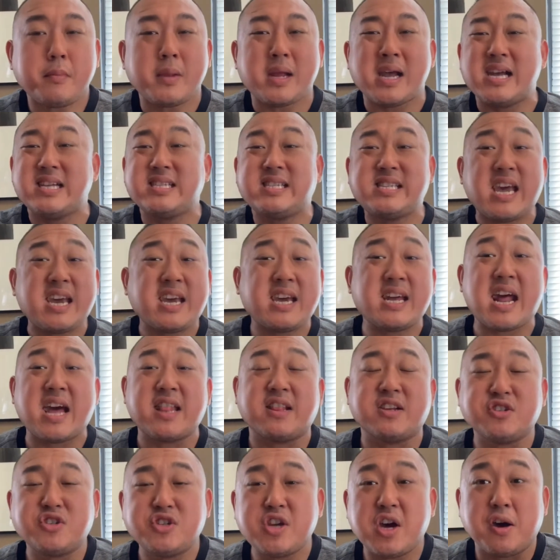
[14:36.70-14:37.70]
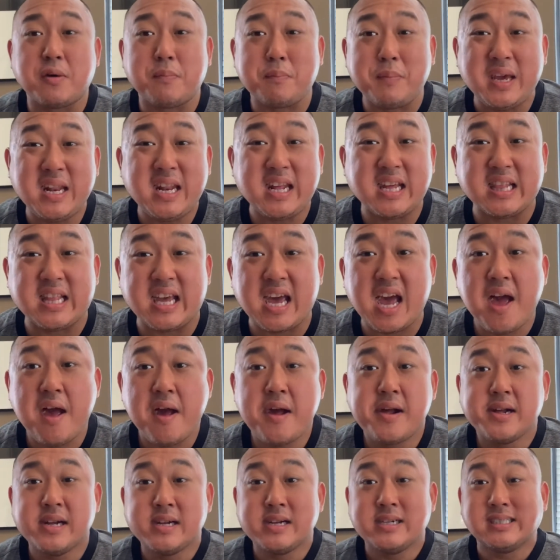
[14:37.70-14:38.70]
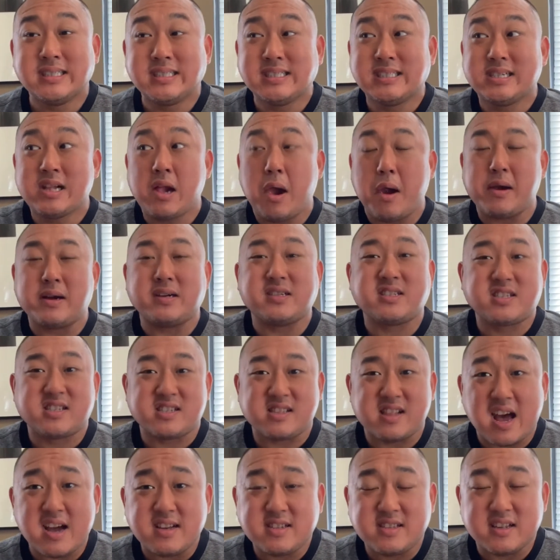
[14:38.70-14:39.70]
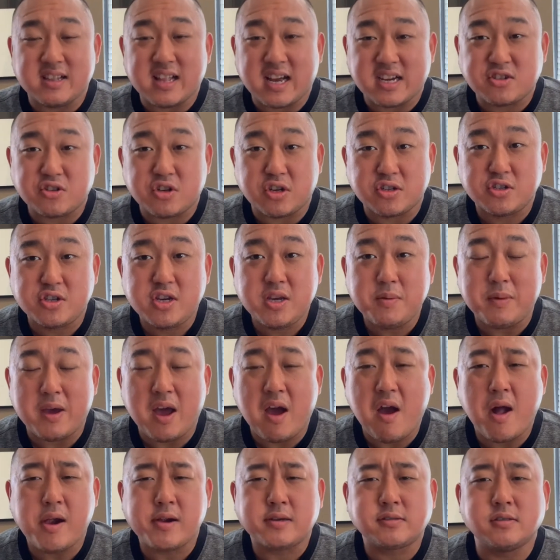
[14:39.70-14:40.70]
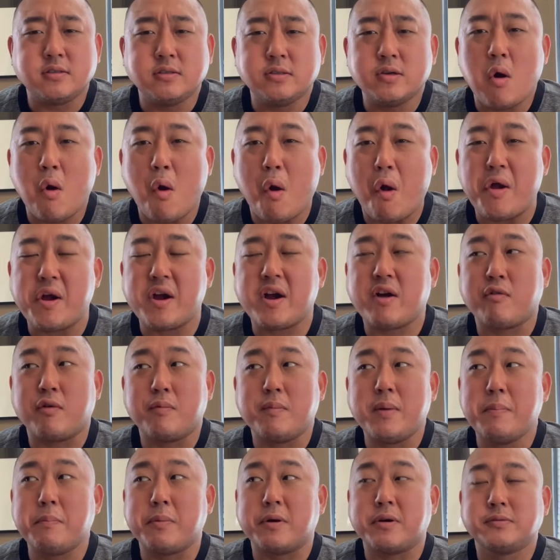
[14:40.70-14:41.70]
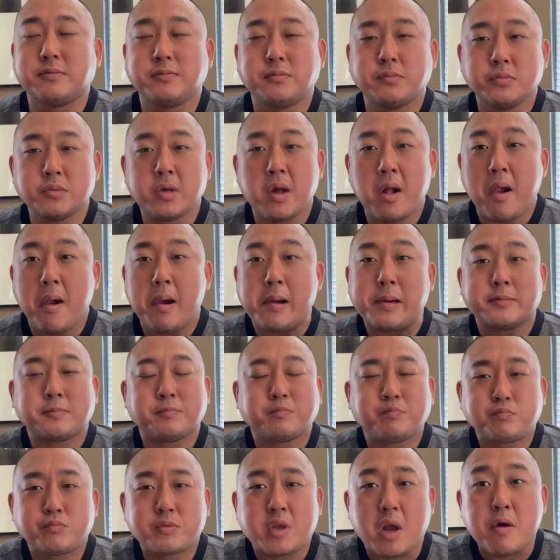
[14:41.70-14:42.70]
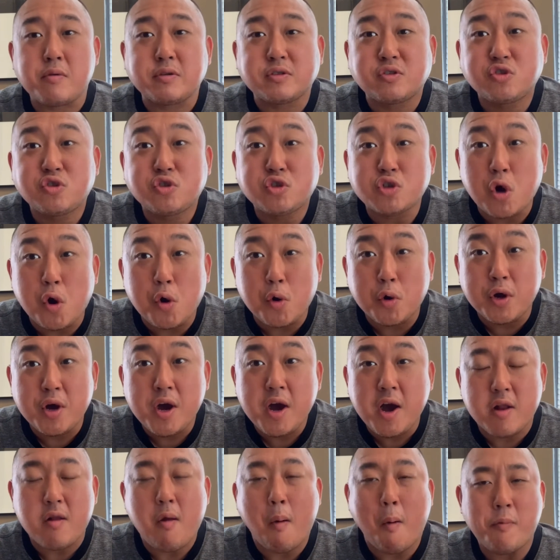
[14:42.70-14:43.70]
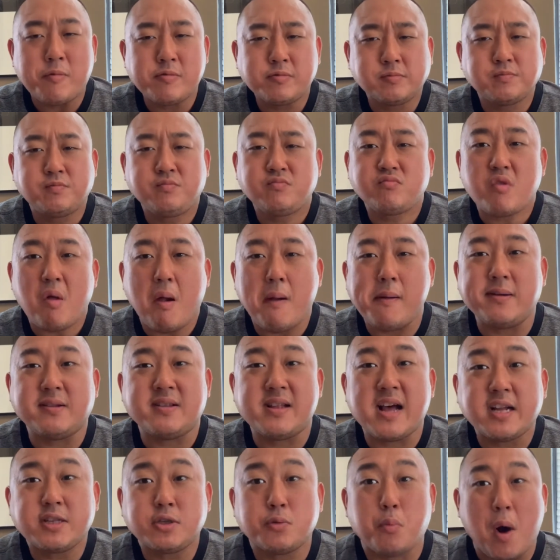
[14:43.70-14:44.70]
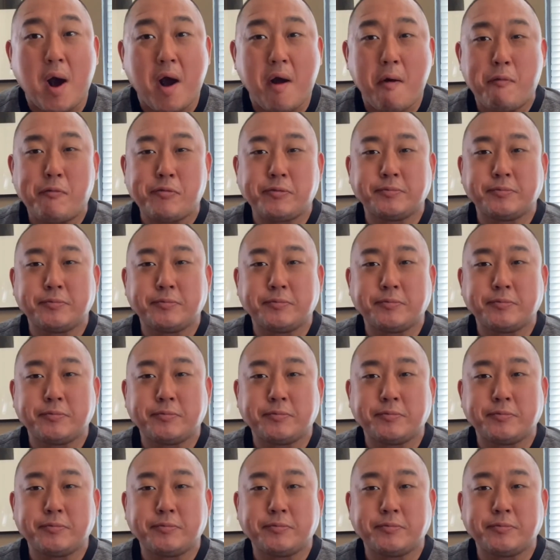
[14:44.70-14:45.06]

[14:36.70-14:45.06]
is take it out of the shell immediately and slice it like sashimi. And I remember it was so good, and that's why